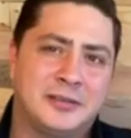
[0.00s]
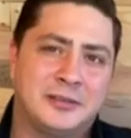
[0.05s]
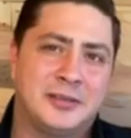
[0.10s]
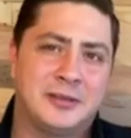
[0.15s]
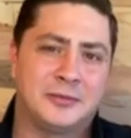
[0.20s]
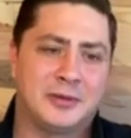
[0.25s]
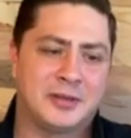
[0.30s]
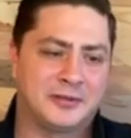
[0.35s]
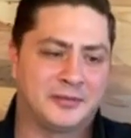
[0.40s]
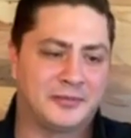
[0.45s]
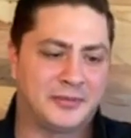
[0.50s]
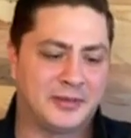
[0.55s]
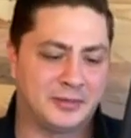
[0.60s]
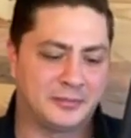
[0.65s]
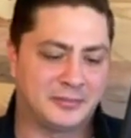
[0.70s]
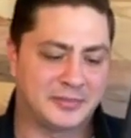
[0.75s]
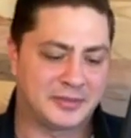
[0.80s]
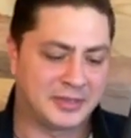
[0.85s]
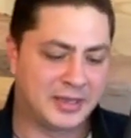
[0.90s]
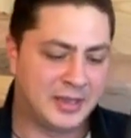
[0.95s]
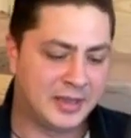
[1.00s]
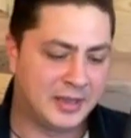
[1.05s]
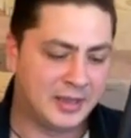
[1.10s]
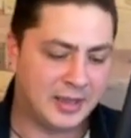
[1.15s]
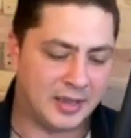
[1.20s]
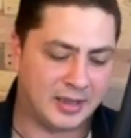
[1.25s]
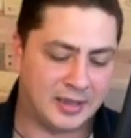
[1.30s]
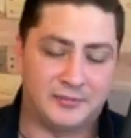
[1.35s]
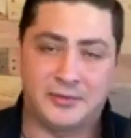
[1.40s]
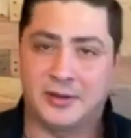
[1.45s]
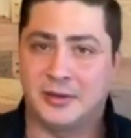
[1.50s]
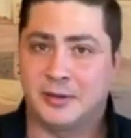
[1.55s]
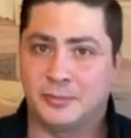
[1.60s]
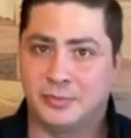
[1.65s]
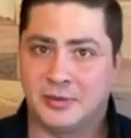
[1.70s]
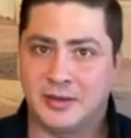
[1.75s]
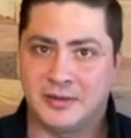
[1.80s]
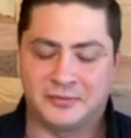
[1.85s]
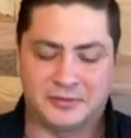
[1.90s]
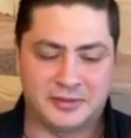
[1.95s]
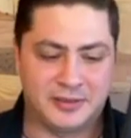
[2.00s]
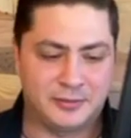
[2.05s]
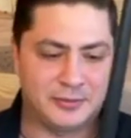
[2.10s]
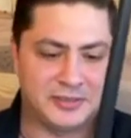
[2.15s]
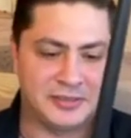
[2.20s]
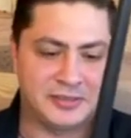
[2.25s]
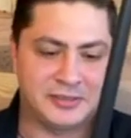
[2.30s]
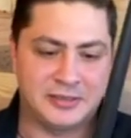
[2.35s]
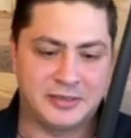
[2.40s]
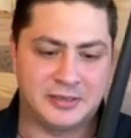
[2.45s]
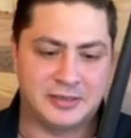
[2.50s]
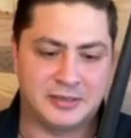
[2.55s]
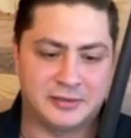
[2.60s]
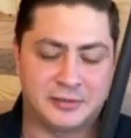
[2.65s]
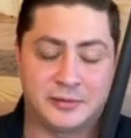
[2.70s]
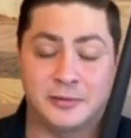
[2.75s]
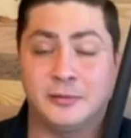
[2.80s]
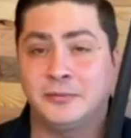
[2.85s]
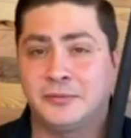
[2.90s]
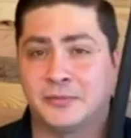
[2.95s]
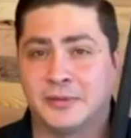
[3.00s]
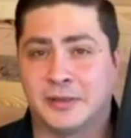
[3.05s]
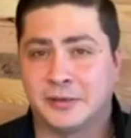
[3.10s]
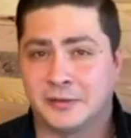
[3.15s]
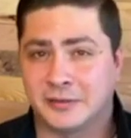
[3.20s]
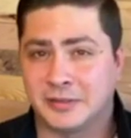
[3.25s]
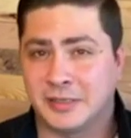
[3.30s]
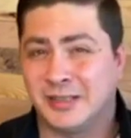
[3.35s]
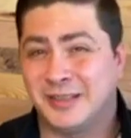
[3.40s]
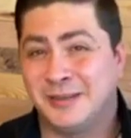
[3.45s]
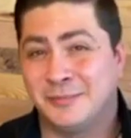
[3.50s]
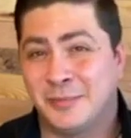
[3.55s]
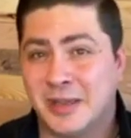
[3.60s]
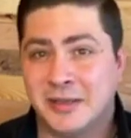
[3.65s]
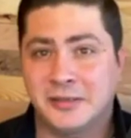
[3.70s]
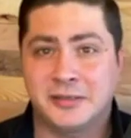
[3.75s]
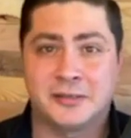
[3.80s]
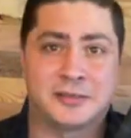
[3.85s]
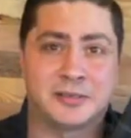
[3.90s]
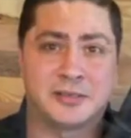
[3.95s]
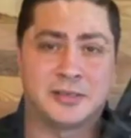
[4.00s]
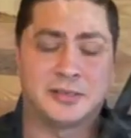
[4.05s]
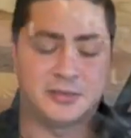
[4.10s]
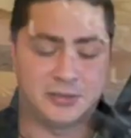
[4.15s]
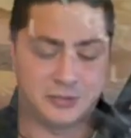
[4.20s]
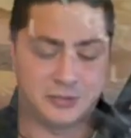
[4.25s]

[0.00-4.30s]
it in two other films. Uh, very briefly, we see in Goldfinger, Tilly Masterson